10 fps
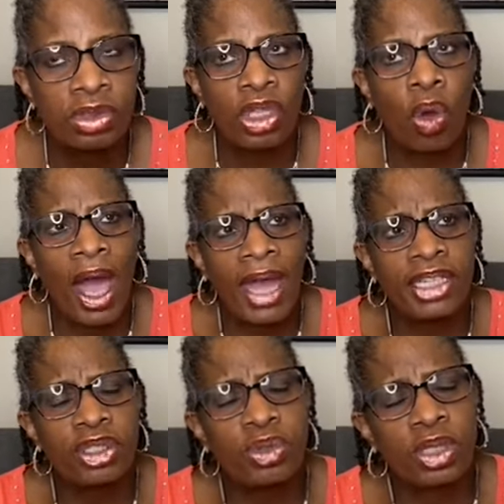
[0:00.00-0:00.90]
so how
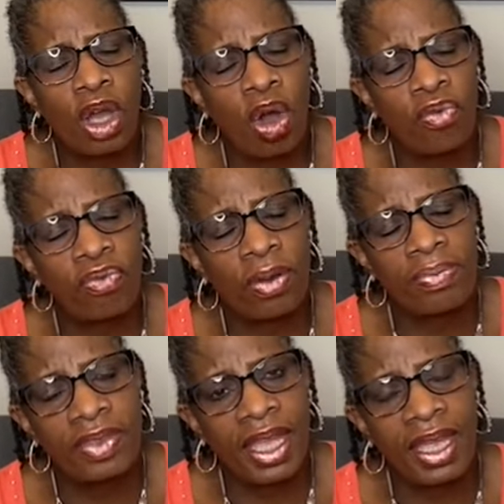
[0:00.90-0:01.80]
did you go from
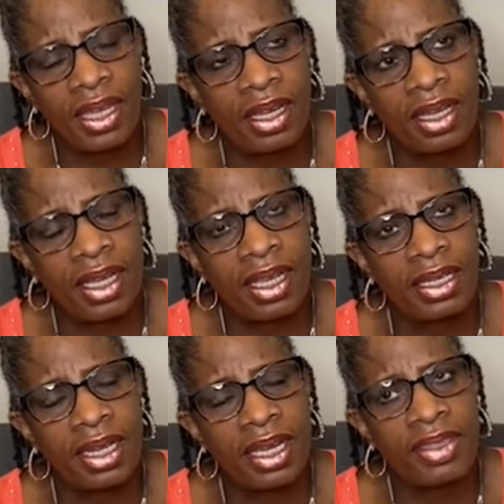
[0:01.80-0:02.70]
there?
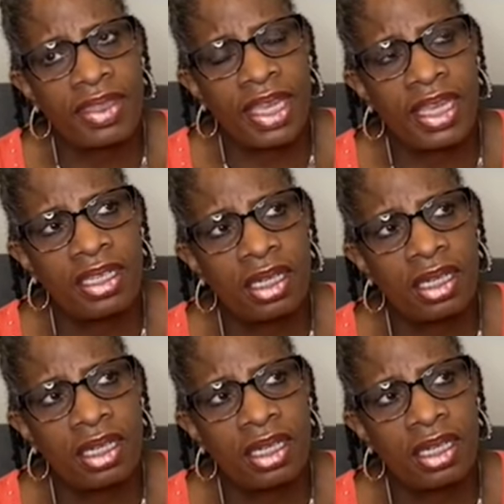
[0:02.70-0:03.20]
And, and then